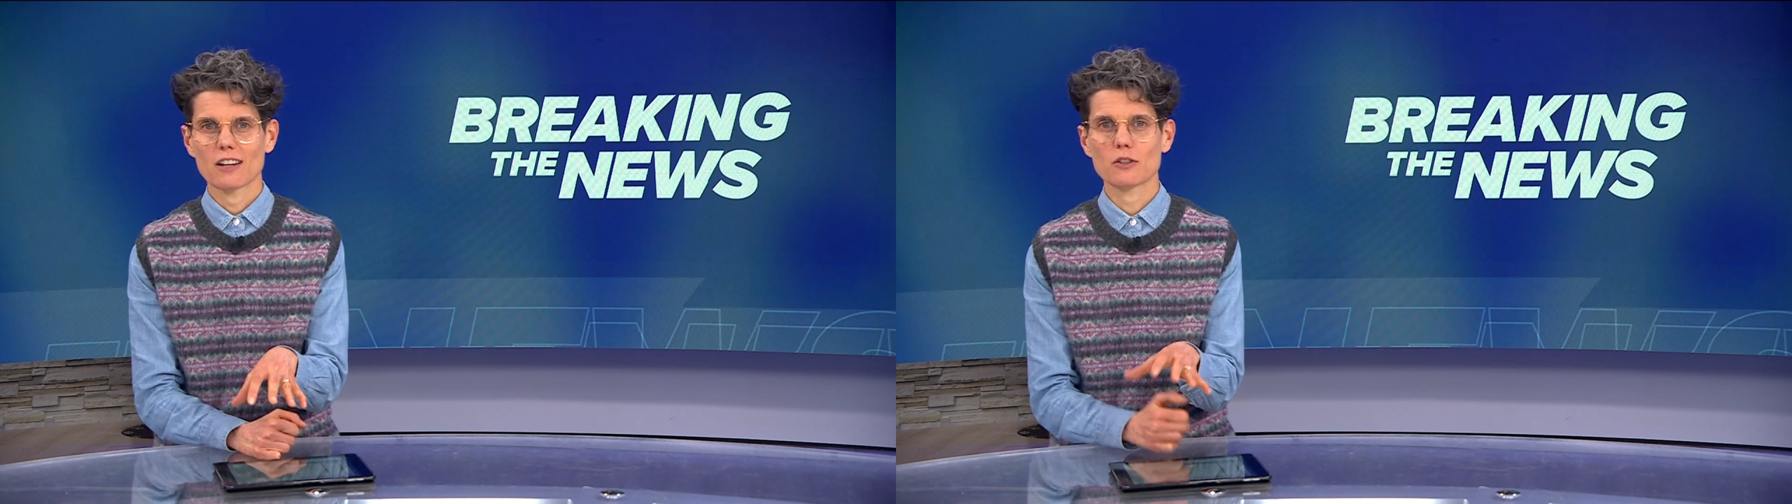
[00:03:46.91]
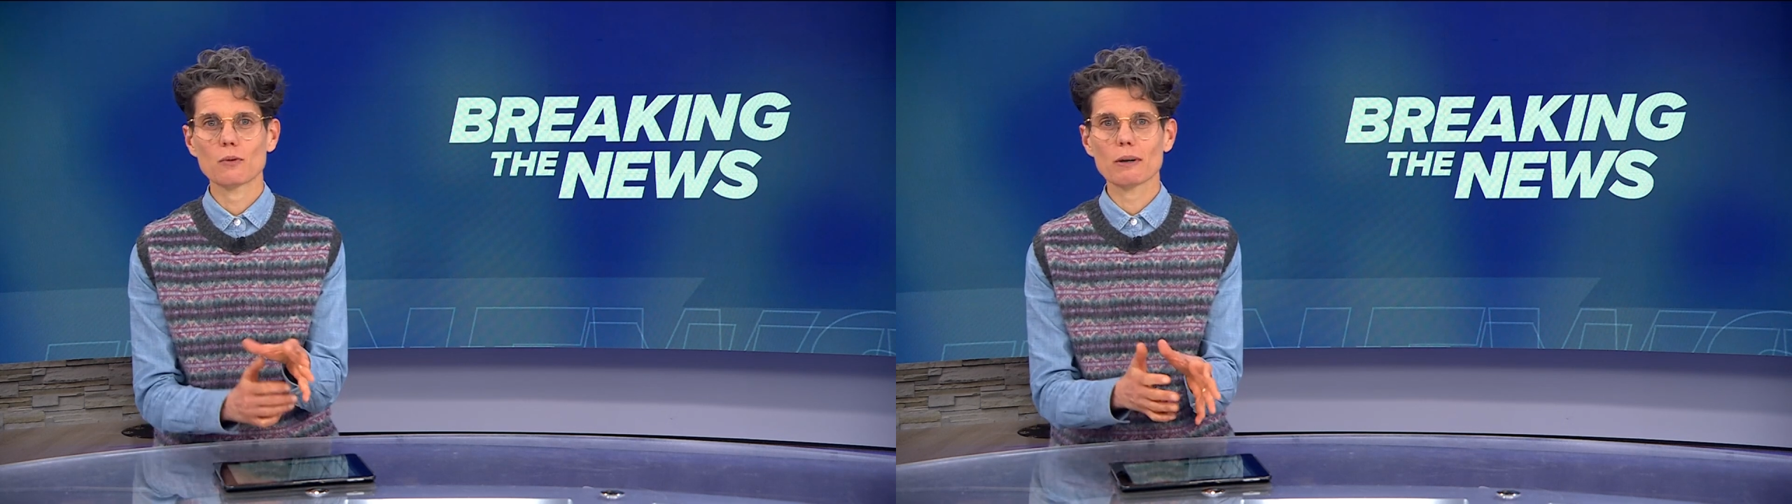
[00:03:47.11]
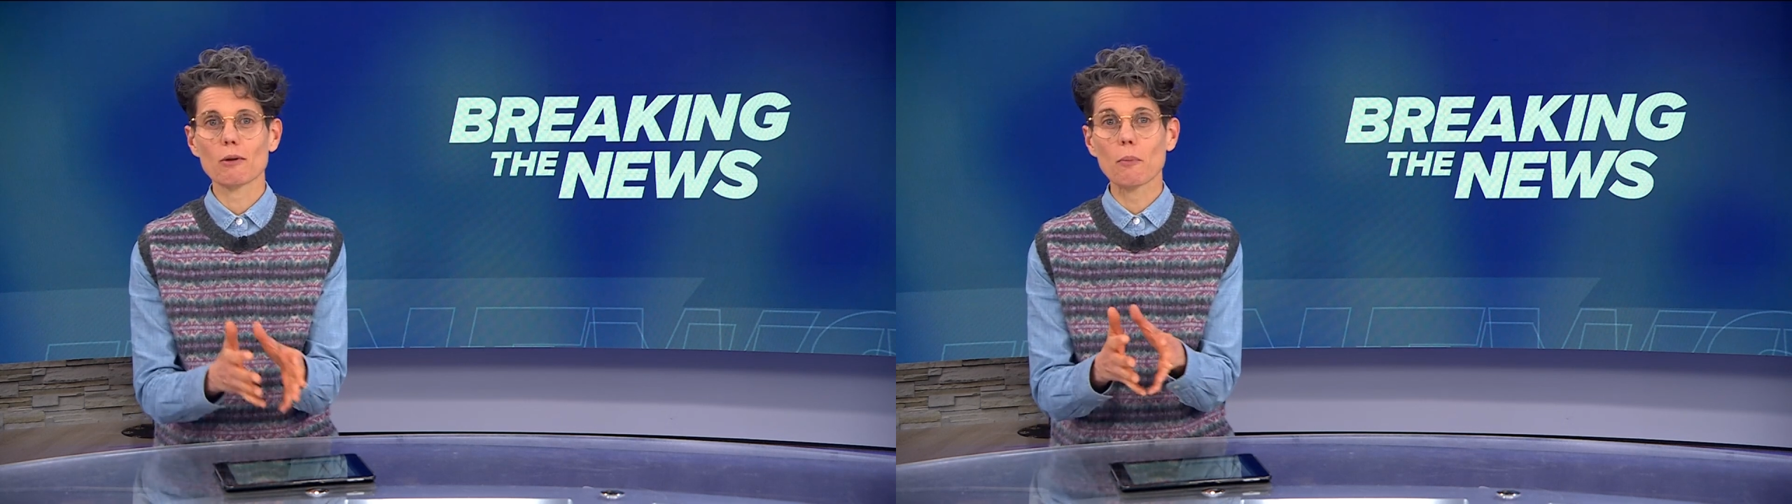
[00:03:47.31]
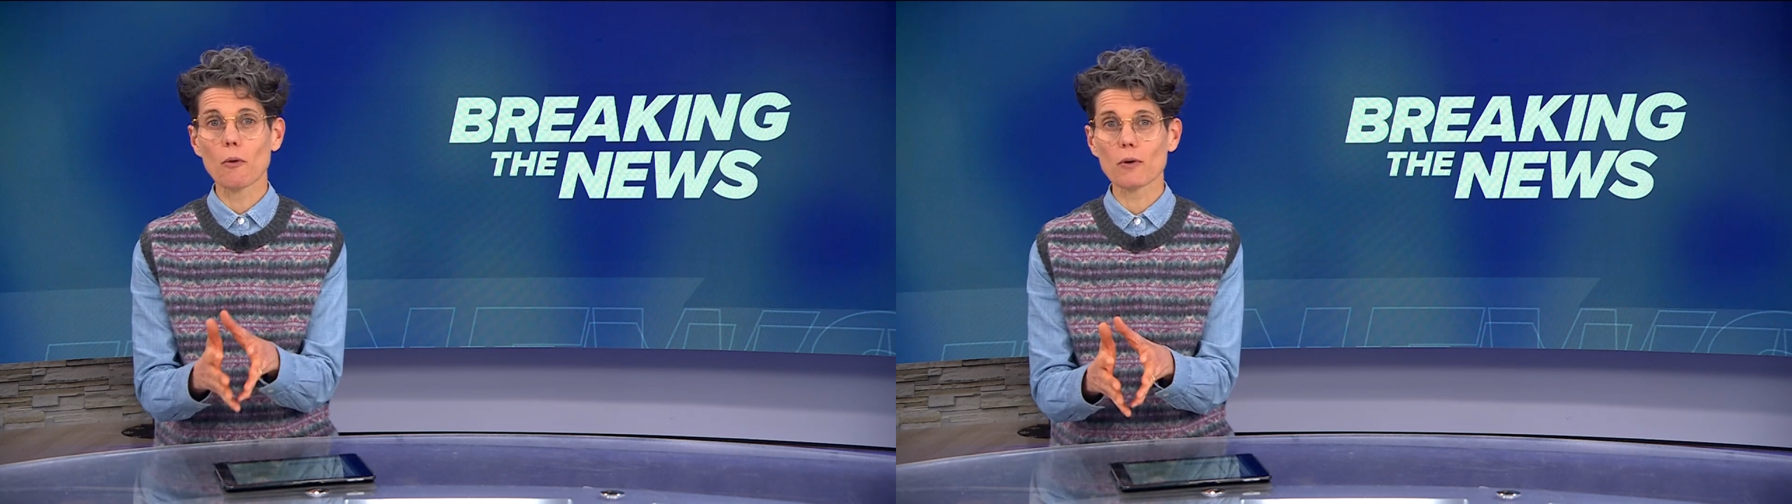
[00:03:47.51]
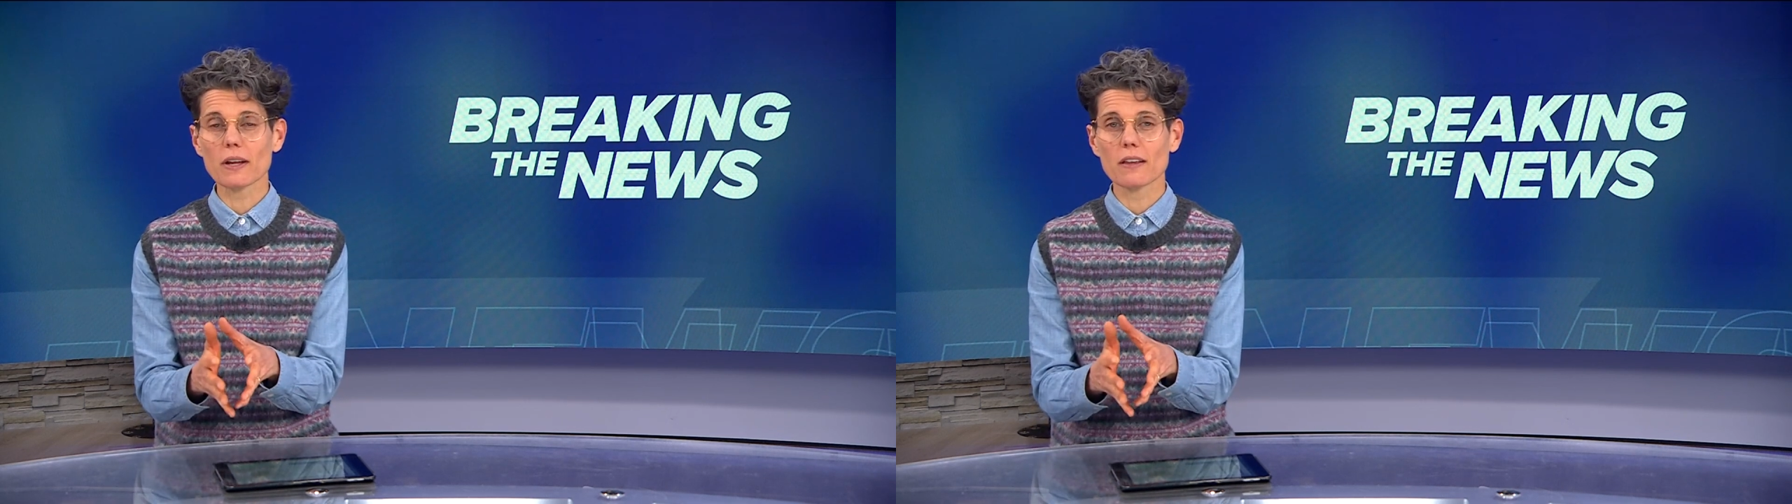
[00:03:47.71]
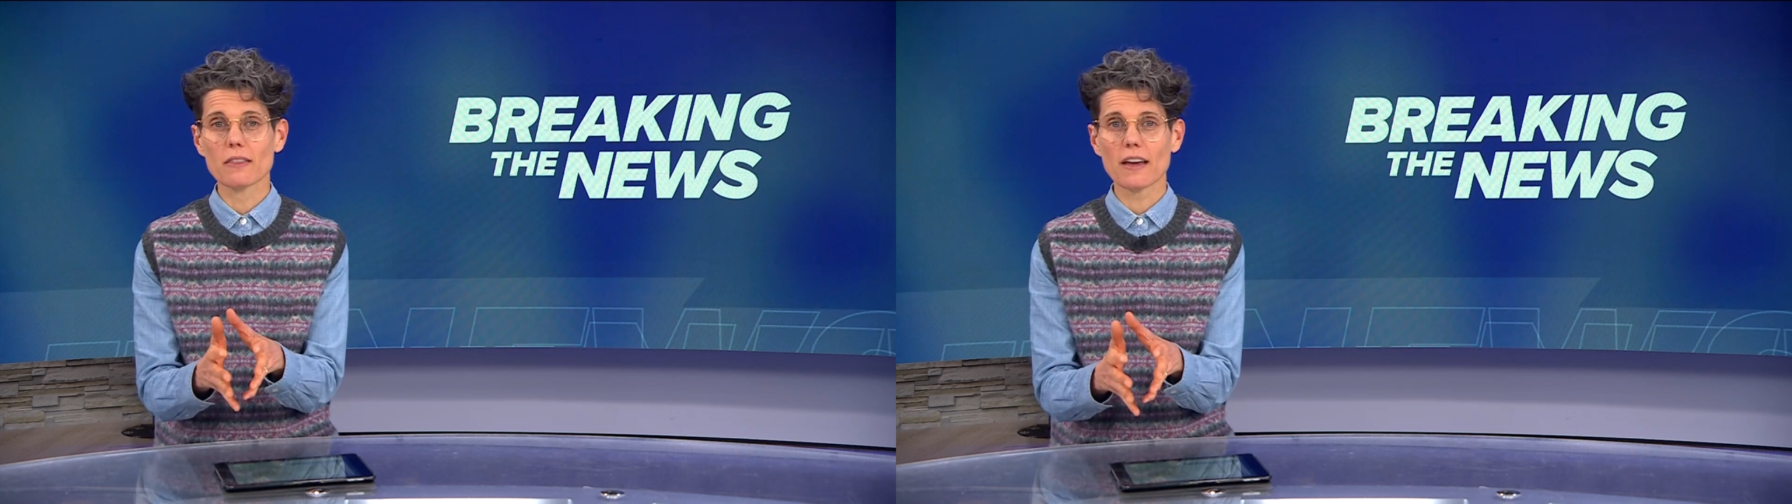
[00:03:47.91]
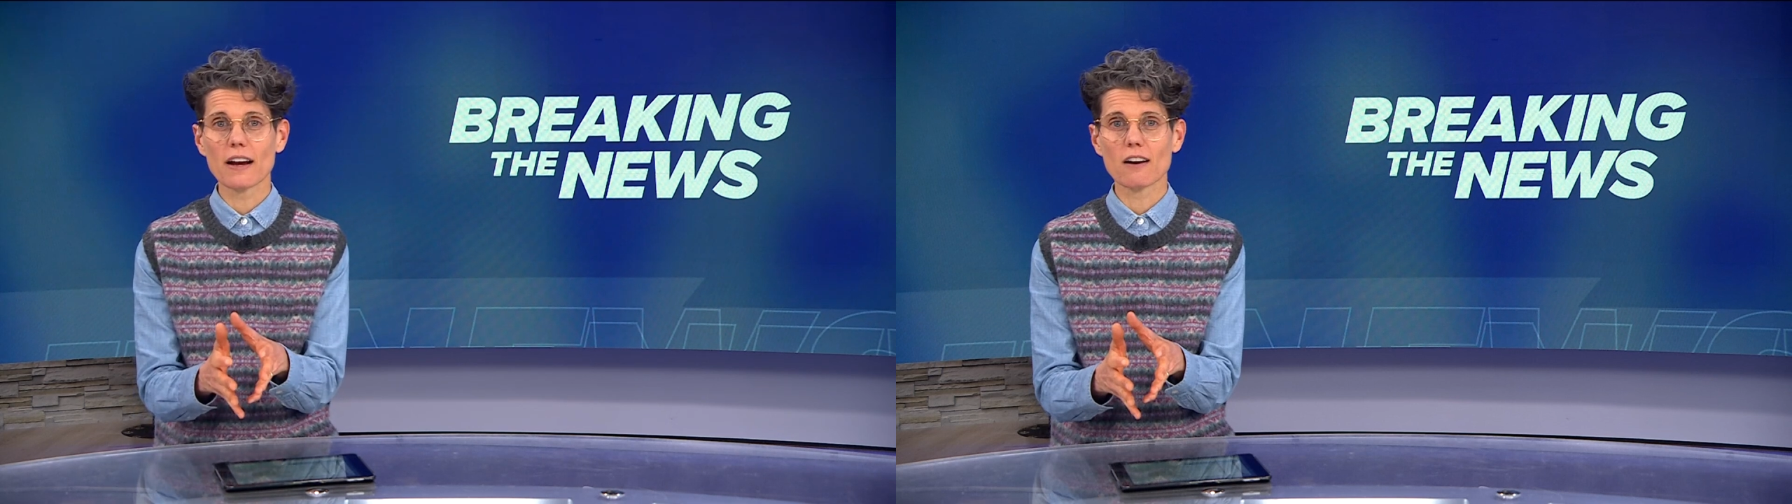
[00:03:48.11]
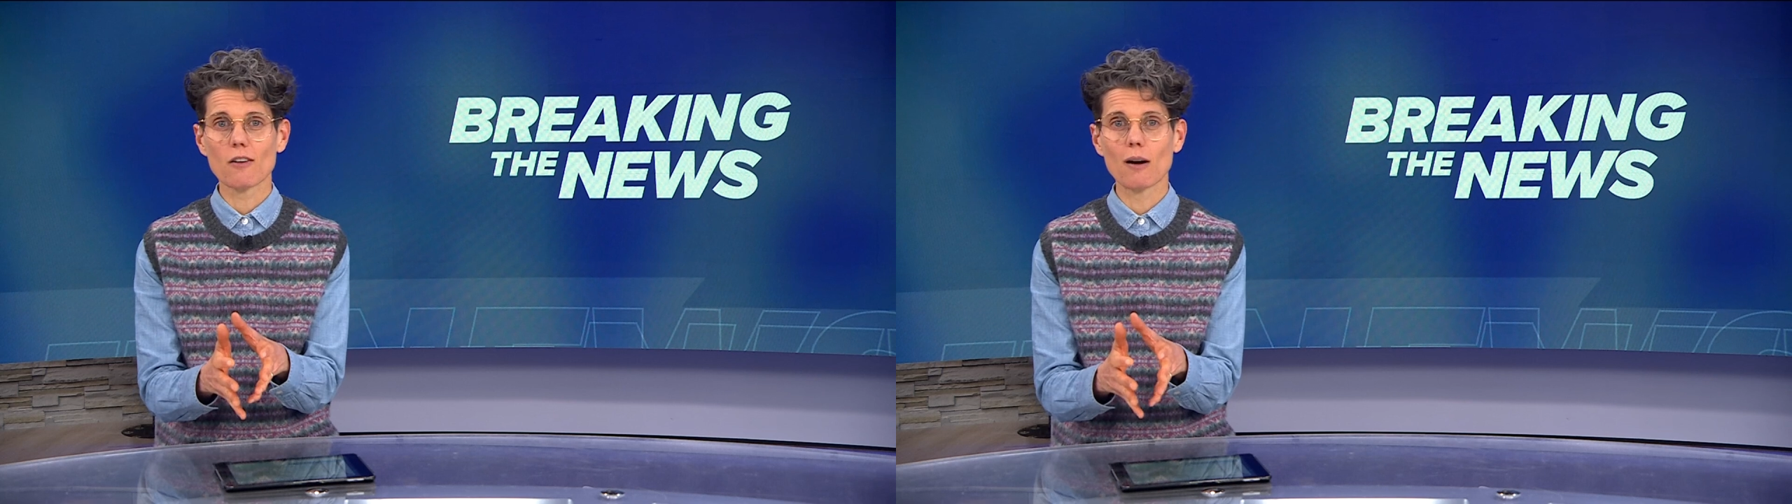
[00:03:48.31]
doing reporting there